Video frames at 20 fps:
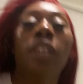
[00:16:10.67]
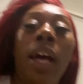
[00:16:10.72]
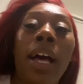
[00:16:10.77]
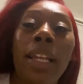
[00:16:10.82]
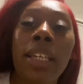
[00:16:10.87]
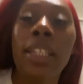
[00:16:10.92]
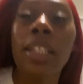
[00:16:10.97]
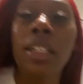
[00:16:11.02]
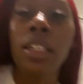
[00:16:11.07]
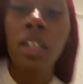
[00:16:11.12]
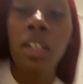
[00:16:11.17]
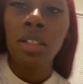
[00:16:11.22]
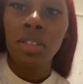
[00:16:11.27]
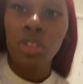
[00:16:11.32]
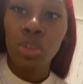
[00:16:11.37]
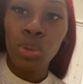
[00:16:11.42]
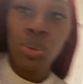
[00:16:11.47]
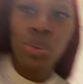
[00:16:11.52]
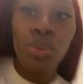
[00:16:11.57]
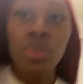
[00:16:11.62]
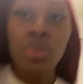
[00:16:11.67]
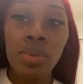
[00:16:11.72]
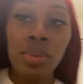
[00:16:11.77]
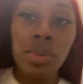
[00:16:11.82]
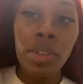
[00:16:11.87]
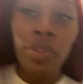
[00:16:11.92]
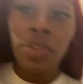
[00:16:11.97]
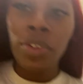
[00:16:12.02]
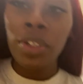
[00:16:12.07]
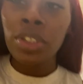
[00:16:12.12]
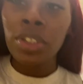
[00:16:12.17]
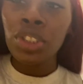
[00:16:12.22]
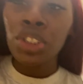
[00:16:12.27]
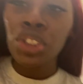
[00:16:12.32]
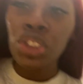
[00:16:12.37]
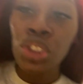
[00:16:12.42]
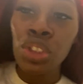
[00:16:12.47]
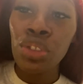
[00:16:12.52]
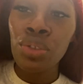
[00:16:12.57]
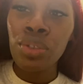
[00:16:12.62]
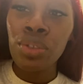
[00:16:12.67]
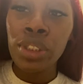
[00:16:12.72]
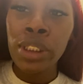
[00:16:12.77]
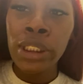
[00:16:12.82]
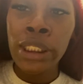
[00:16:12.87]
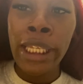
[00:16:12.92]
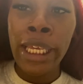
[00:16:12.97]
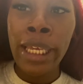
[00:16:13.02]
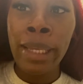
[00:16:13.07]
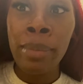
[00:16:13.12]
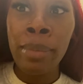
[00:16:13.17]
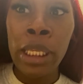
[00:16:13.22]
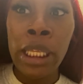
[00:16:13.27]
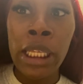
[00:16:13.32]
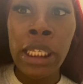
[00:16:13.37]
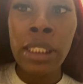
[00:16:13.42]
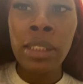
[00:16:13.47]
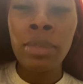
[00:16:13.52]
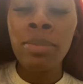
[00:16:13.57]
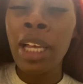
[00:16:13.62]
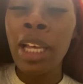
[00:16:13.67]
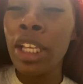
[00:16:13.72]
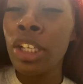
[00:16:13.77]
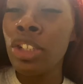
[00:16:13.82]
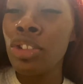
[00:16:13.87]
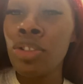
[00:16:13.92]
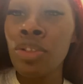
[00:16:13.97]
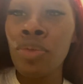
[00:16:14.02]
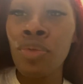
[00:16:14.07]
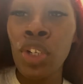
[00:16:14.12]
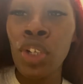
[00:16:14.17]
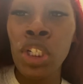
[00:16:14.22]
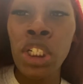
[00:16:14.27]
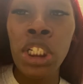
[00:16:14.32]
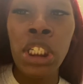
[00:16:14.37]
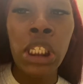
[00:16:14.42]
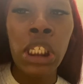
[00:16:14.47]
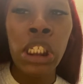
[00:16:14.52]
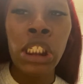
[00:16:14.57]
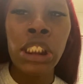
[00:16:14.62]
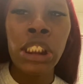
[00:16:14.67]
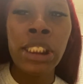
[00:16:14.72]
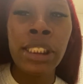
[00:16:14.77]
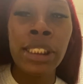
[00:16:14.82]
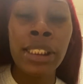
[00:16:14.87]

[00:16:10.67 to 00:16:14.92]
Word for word: I didn't go to the furniture store today because my introvertedness